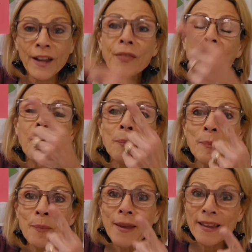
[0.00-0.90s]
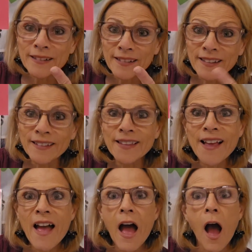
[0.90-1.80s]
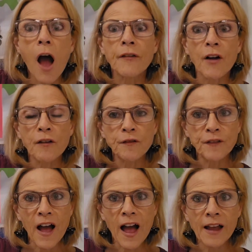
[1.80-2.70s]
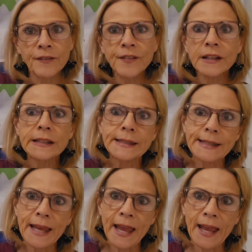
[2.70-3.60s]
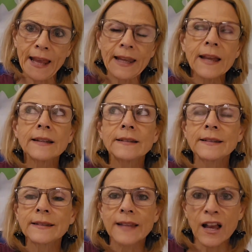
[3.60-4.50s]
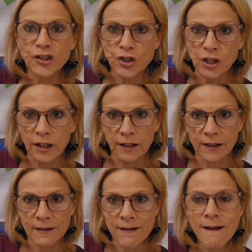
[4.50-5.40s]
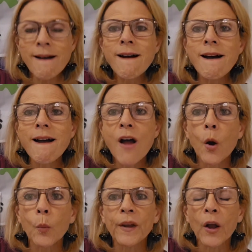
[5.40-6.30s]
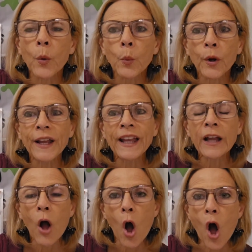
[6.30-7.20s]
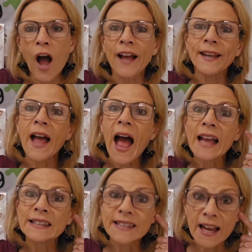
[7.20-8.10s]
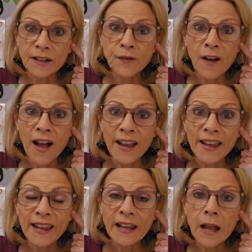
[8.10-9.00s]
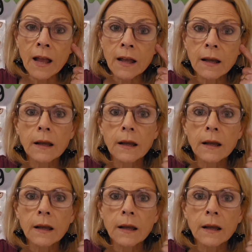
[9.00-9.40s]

we're in the middle of our five-day session. We are working on identifying